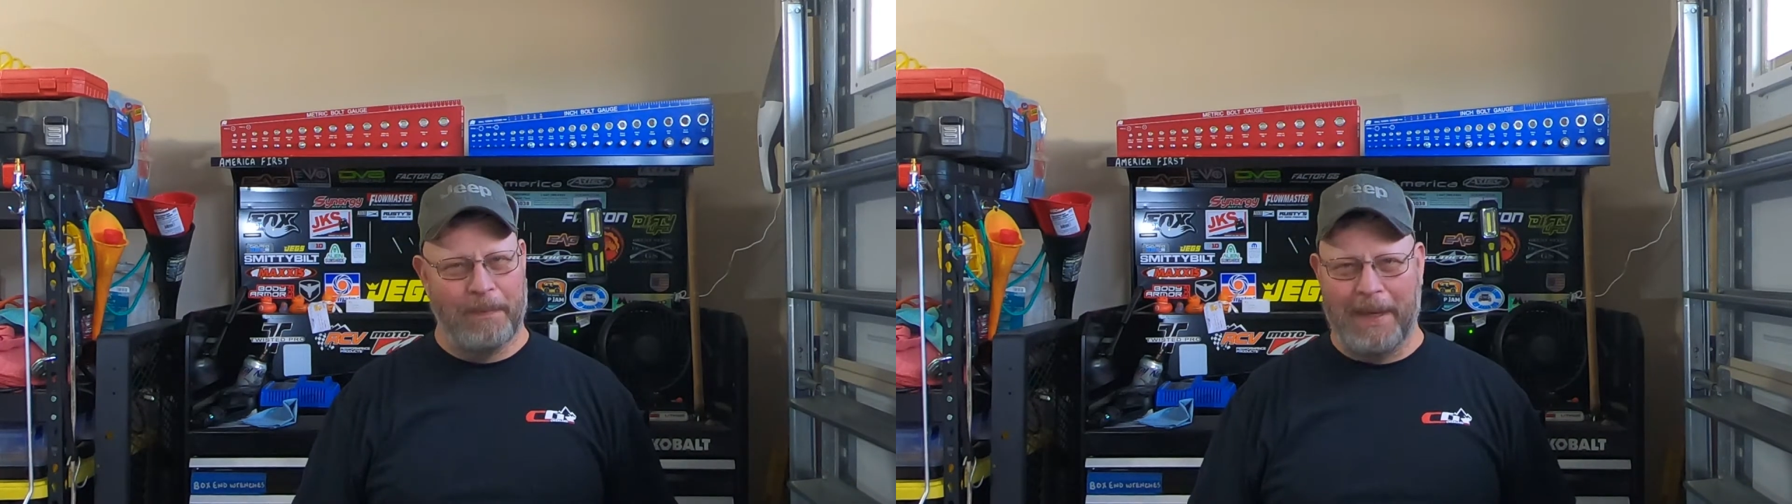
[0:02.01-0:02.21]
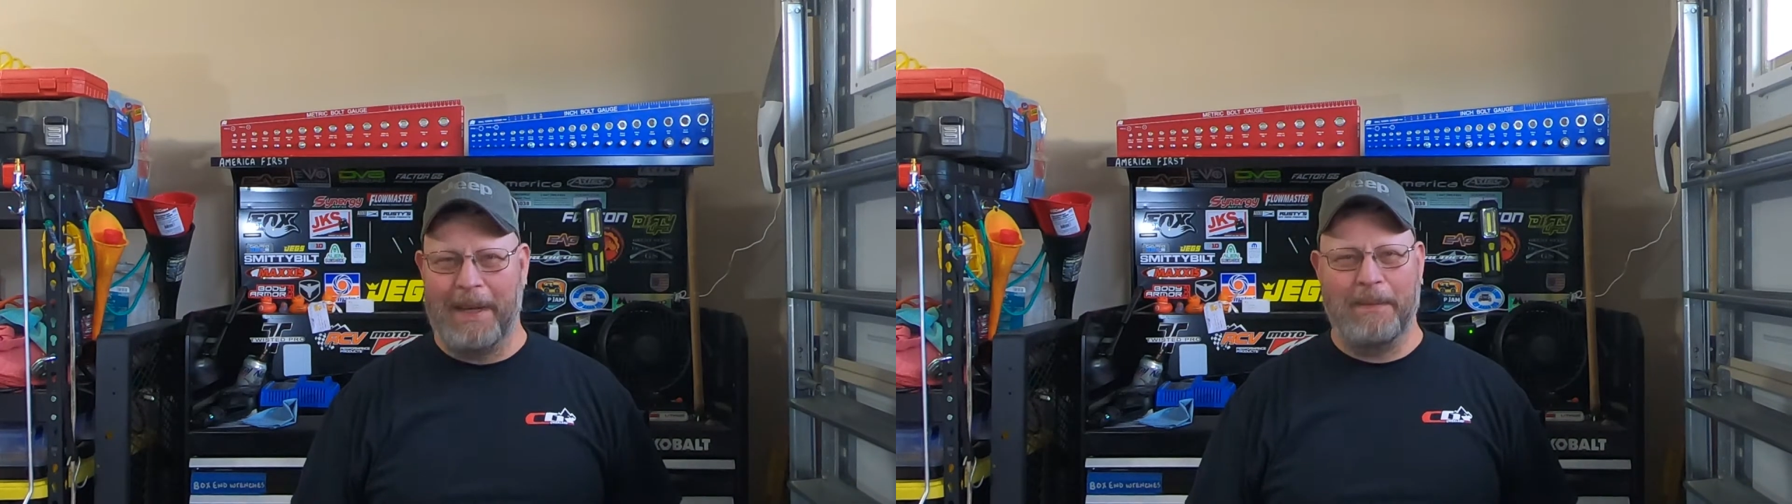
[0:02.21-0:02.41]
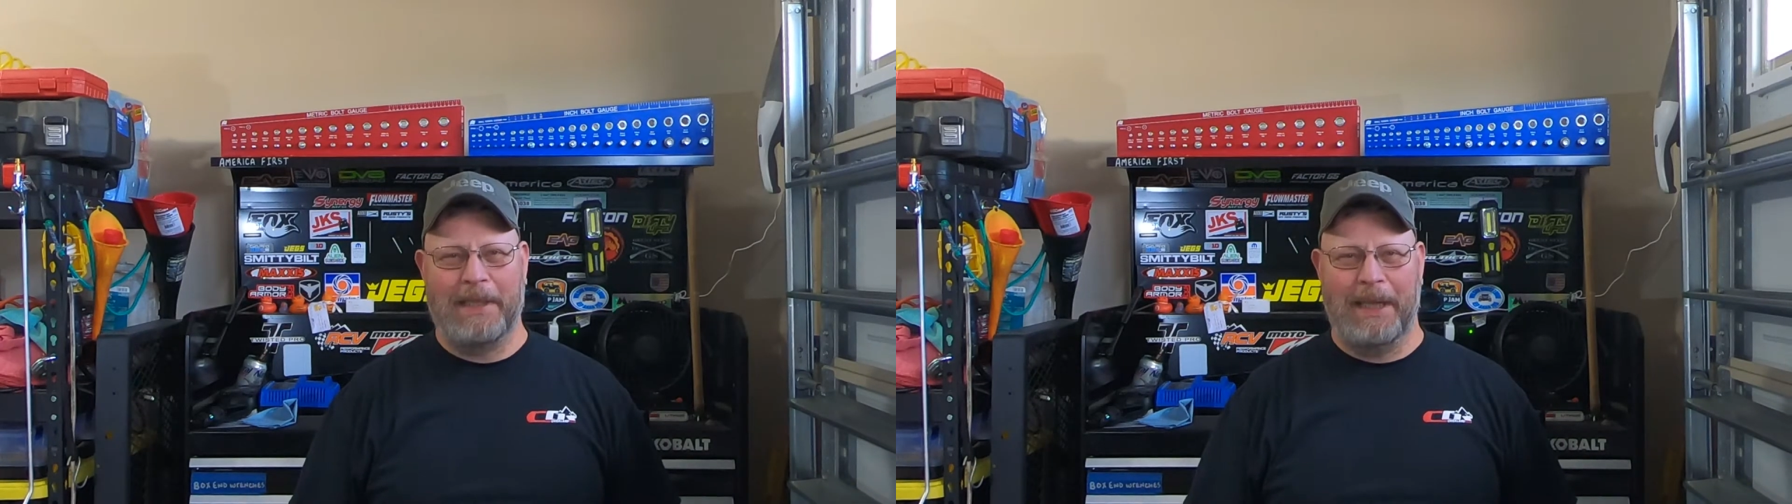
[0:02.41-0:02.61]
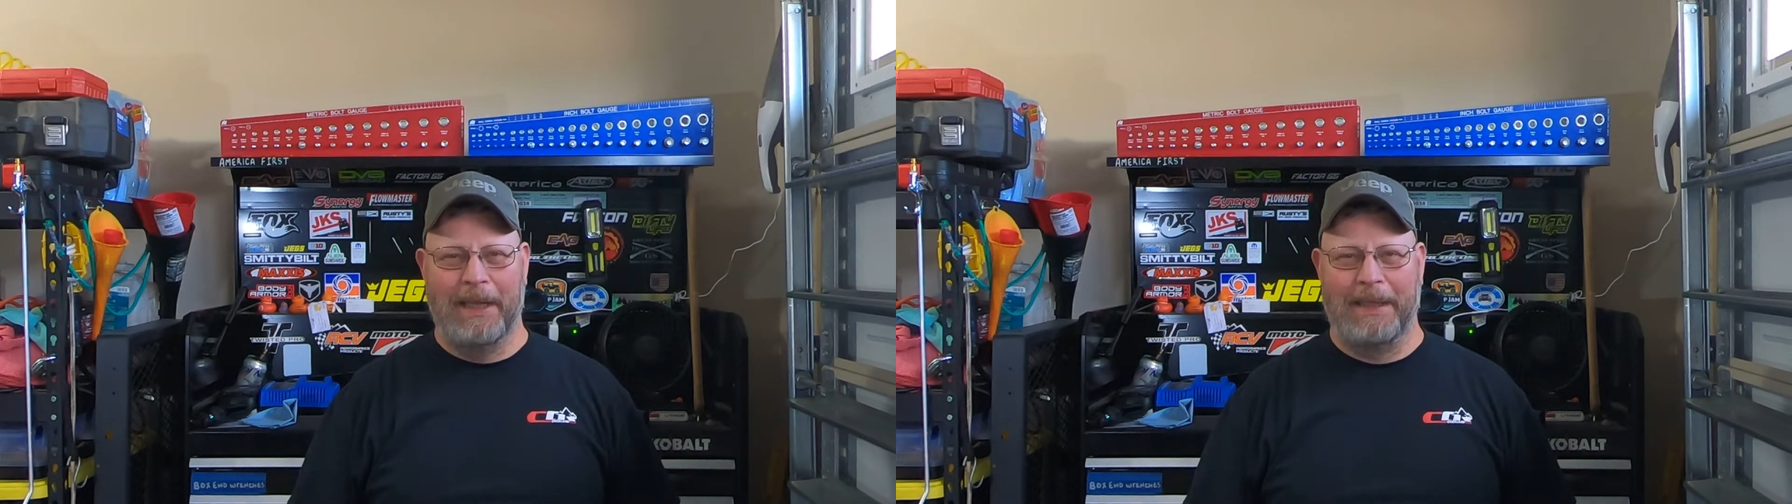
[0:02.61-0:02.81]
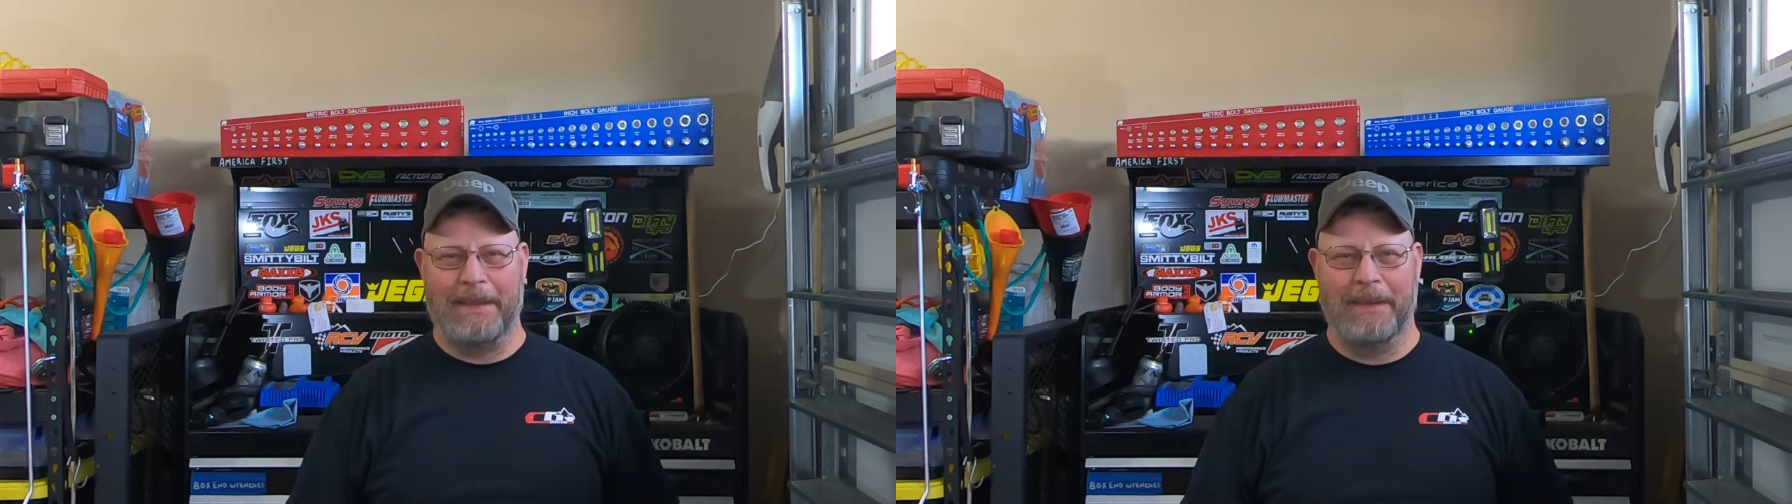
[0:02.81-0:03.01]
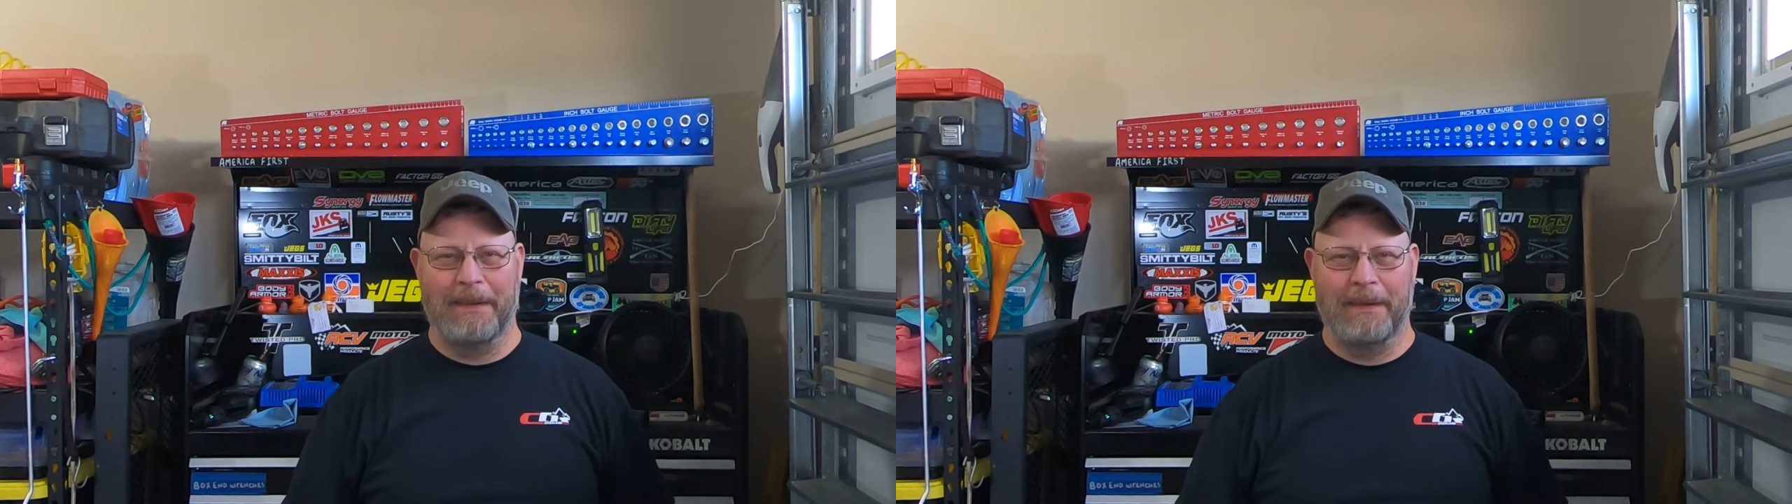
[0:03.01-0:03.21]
My name is Clint.